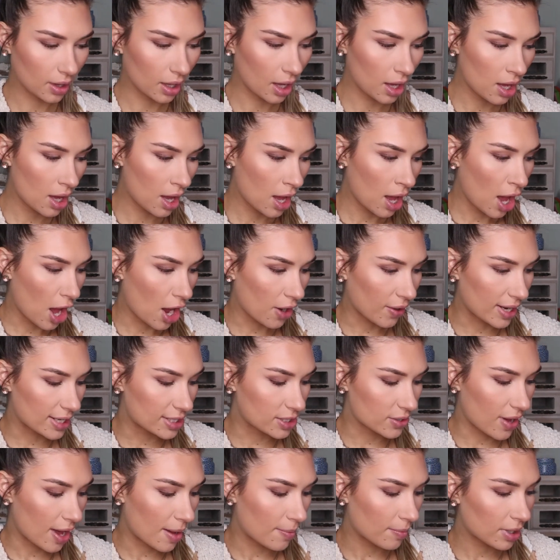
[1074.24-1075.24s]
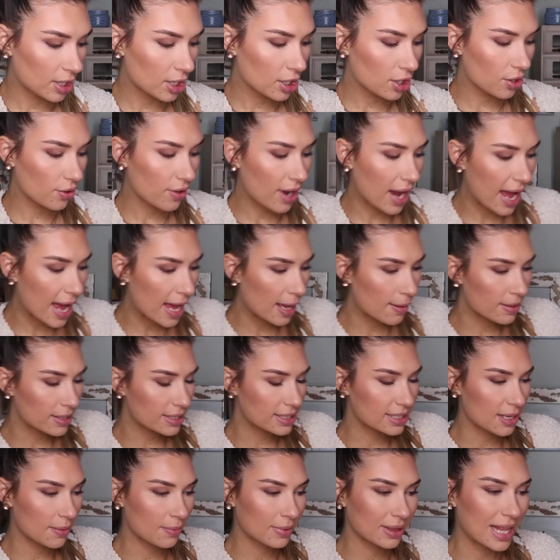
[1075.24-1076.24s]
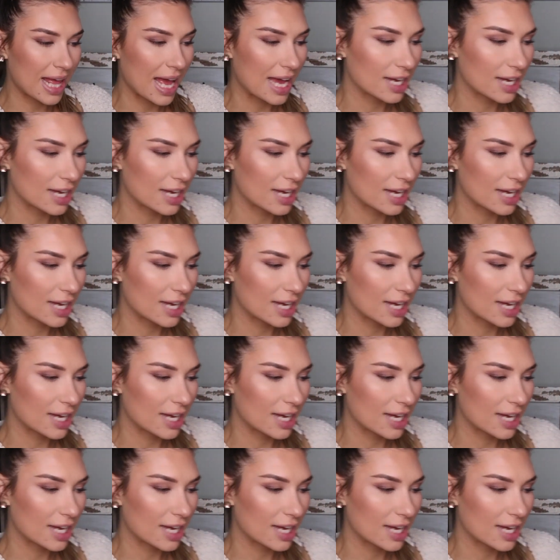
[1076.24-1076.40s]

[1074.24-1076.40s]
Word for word: All right, so I'm gonna grab some